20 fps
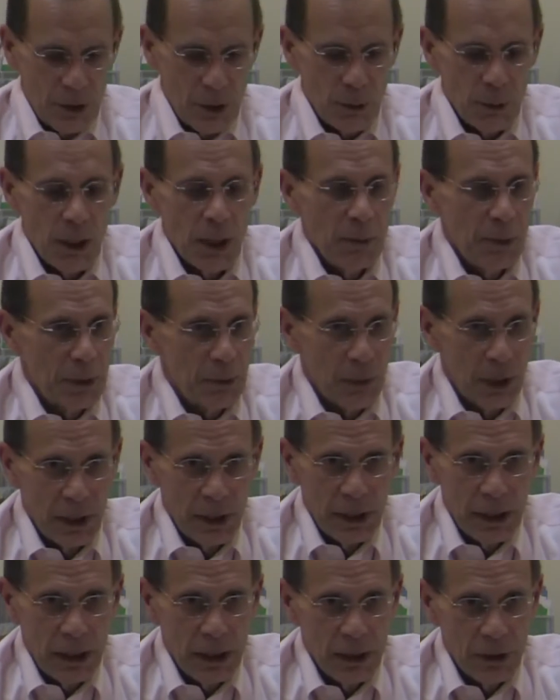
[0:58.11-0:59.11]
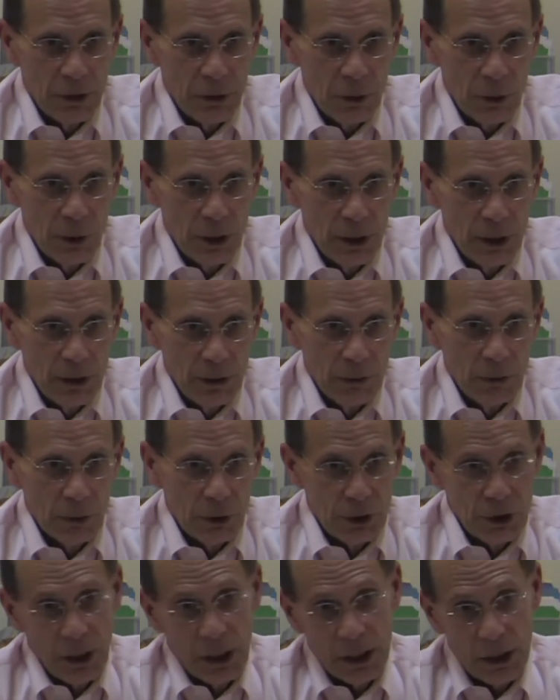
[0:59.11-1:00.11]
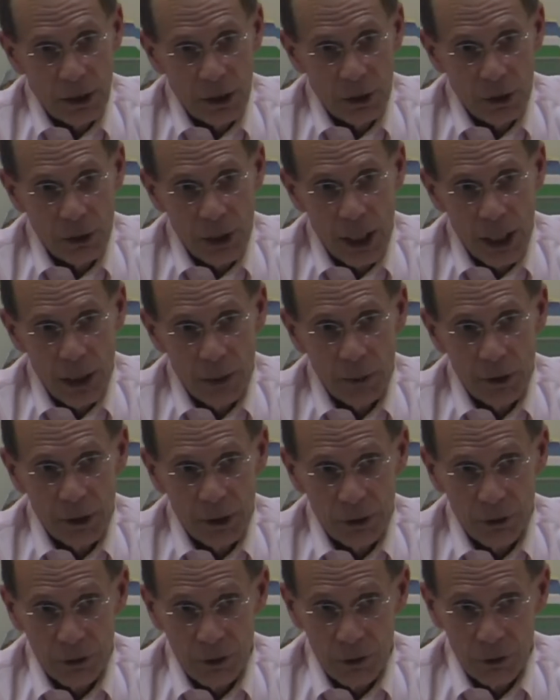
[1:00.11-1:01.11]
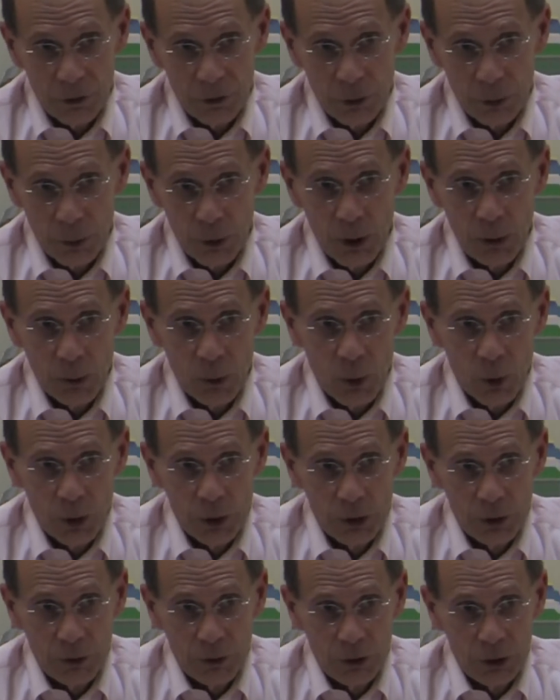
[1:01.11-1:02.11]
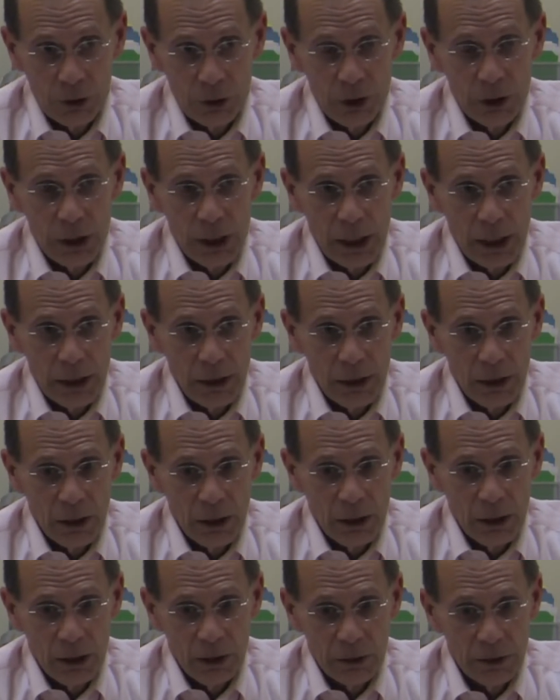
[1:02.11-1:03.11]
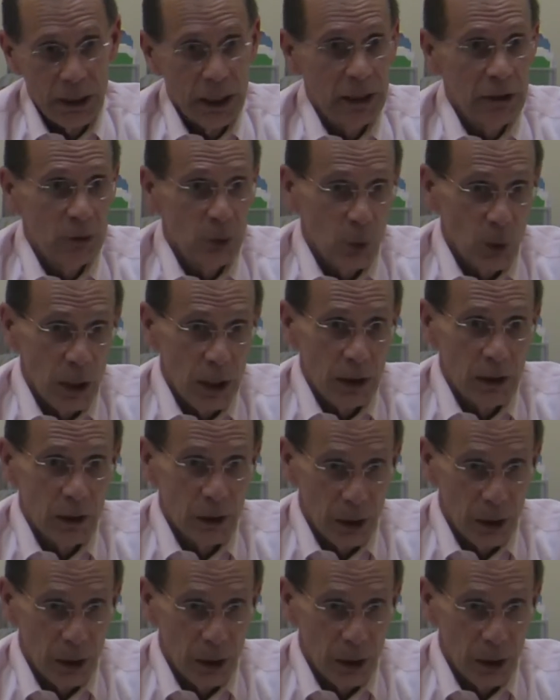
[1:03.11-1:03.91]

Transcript: They're pumping money into it, which they can do now because of the Supreme Court decision that takes away the